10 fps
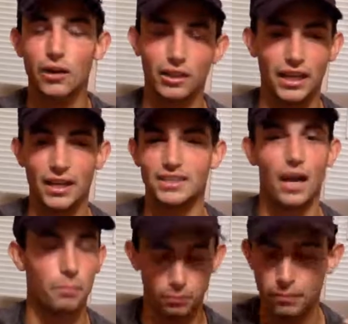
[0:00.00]
all the kinks
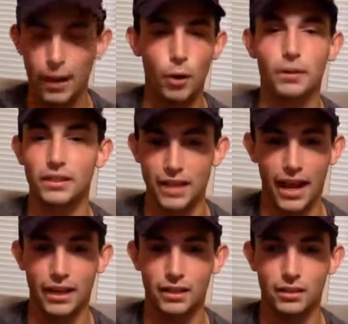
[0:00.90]
out, but by opening
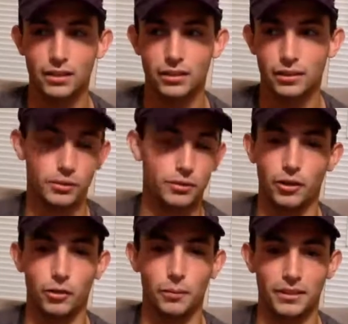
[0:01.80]
day, it's
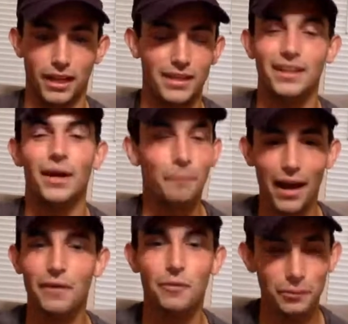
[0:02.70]
already opening day.
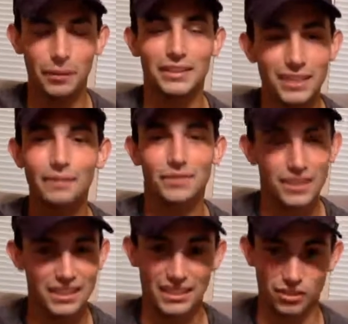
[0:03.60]
By the time the
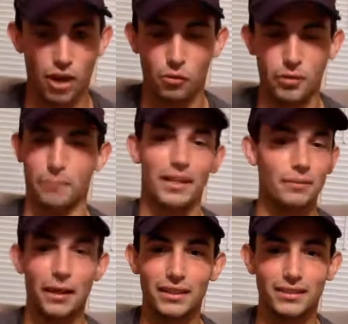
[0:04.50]
season gets along, we'll be
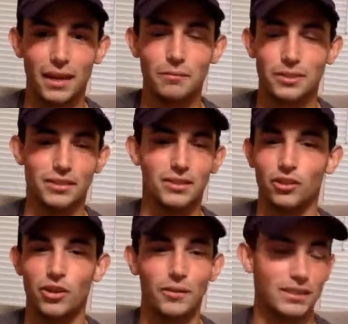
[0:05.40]
right. By the time, it's
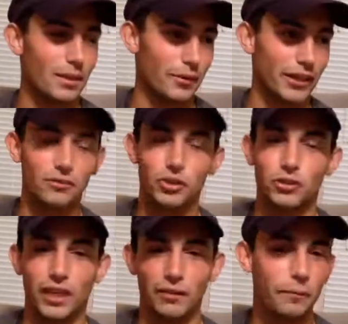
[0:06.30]
already the summer. I can't even
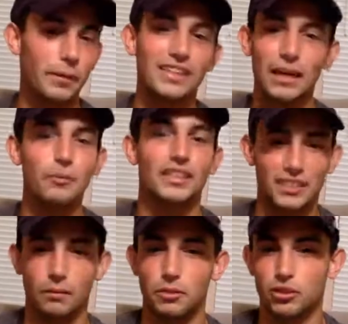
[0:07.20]
use by the time we hit the
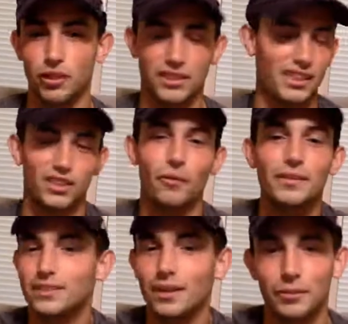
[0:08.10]
summer stretch, it's
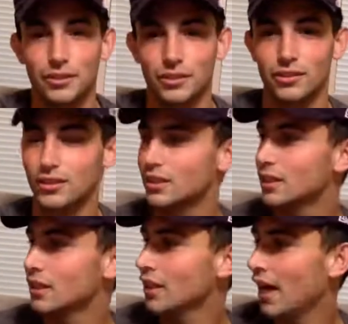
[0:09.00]
already the summer. So,
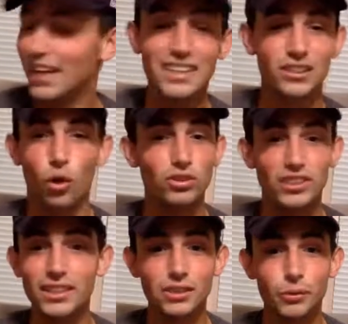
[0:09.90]
again, this whole
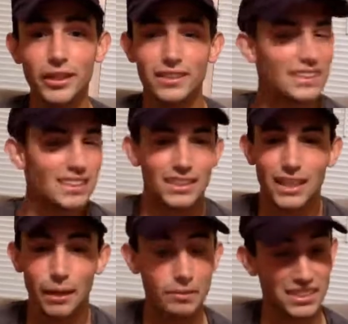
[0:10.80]
season's weird. It's a
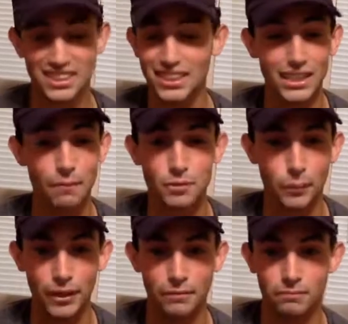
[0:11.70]
60-game
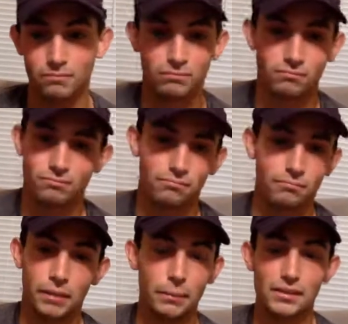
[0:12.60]
sprint.
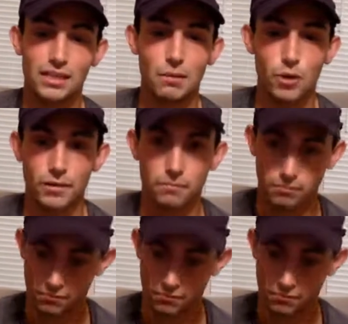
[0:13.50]
May the best team win.